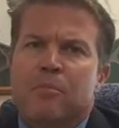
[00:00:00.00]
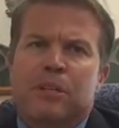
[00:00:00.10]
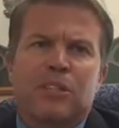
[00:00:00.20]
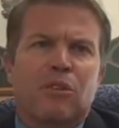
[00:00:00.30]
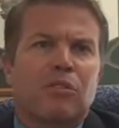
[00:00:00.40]

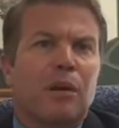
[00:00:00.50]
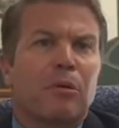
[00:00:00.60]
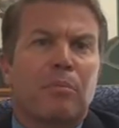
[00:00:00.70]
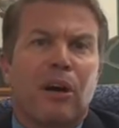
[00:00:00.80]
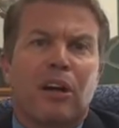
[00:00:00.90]
Please don't
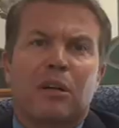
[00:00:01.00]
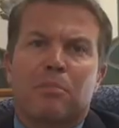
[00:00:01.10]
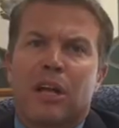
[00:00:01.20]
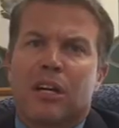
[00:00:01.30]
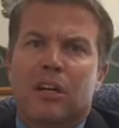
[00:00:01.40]
double park,
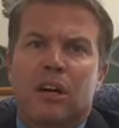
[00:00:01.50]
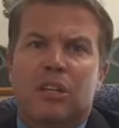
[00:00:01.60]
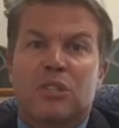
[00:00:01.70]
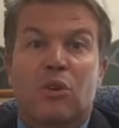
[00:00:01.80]
block cars,